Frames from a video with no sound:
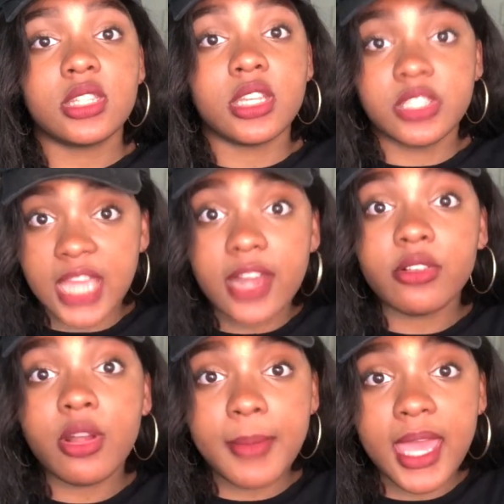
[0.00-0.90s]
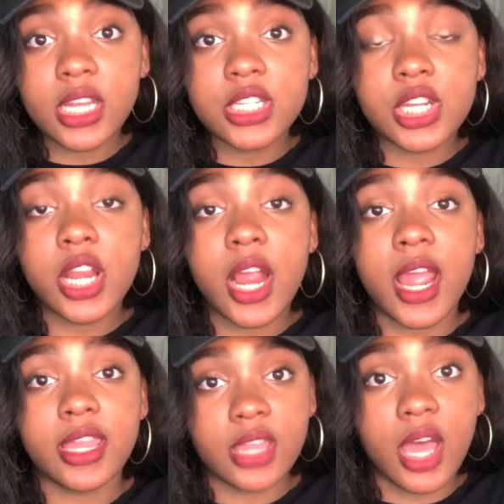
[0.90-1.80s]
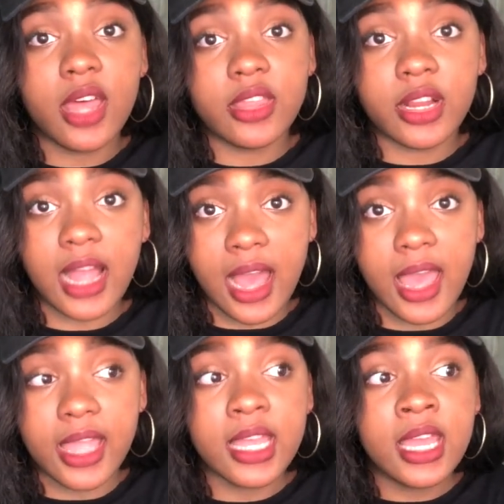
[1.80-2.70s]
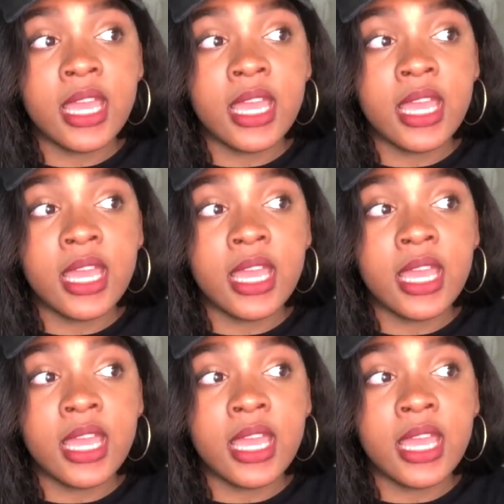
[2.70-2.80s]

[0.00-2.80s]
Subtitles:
the general manager and the other guy,